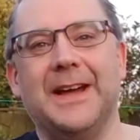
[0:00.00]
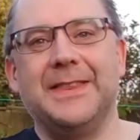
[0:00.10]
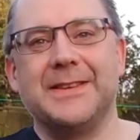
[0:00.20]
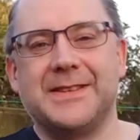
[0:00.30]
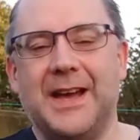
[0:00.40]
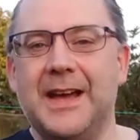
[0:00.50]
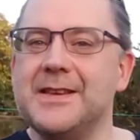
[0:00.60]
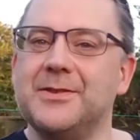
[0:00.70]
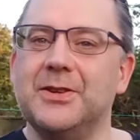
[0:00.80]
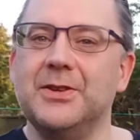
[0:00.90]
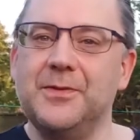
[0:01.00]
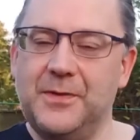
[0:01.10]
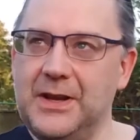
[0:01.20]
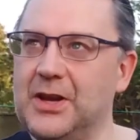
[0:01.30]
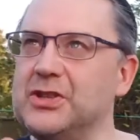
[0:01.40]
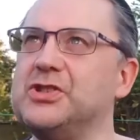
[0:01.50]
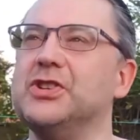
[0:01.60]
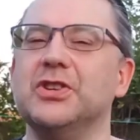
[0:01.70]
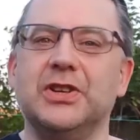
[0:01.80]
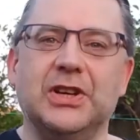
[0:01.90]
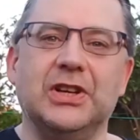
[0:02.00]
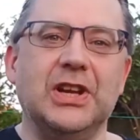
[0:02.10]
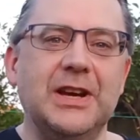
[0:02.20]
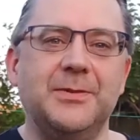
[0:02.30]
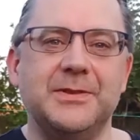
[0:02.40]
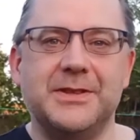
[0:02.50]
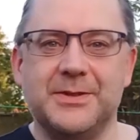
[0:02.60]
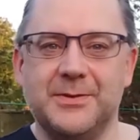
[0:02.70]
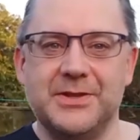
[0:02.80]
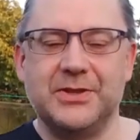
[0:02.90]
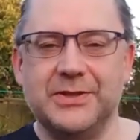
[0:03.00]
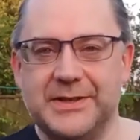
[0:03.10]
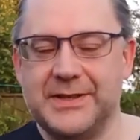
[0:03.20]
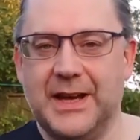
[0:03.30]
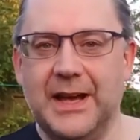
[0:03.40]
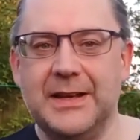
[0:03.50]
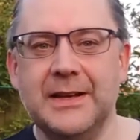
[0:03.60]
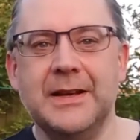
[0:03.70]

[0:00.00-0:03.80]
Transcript: and the skies are a lovely azure colour, which is always a good sign.